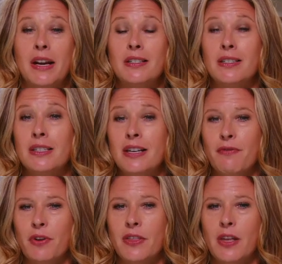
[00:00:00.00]
but it's
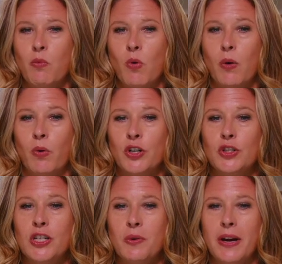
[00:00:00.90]
different than what we're
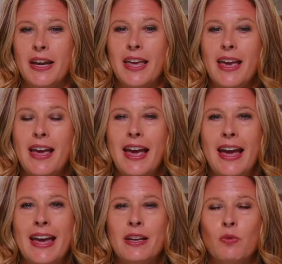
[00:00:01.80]
doing.
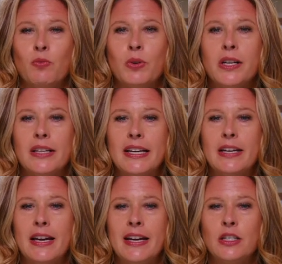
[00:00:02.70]
And
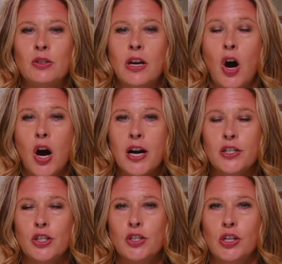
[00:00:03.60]
really, it's
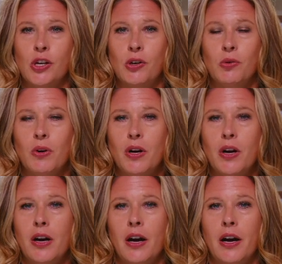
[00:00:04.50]
hard to do
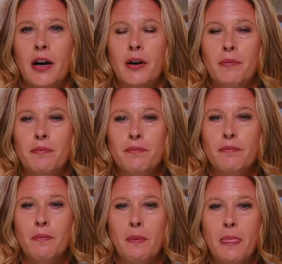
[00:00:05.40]

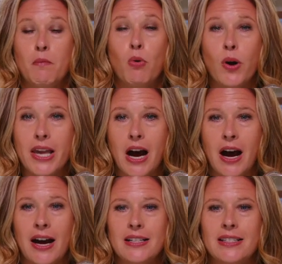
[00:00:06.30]

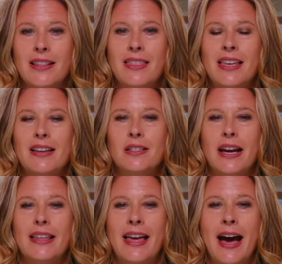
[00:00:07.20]
boycotts and things
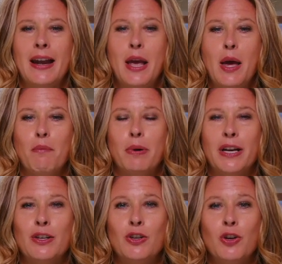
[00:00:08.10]
like that,
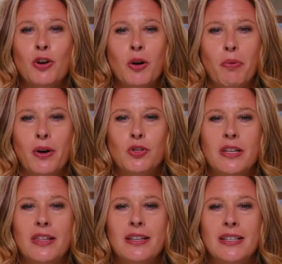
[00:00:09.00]
but you're
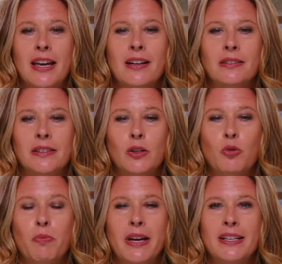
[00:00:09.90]
approaching this in a
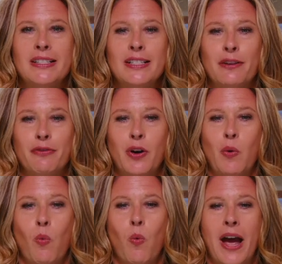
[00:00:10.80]
little bit
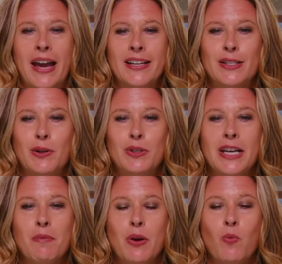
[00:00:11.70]
different way. So
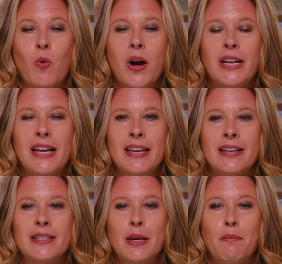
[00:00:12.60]
tell me, what
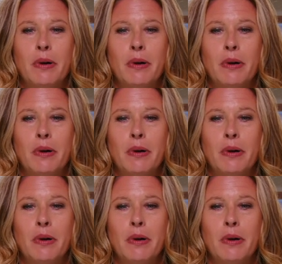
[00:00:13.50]
is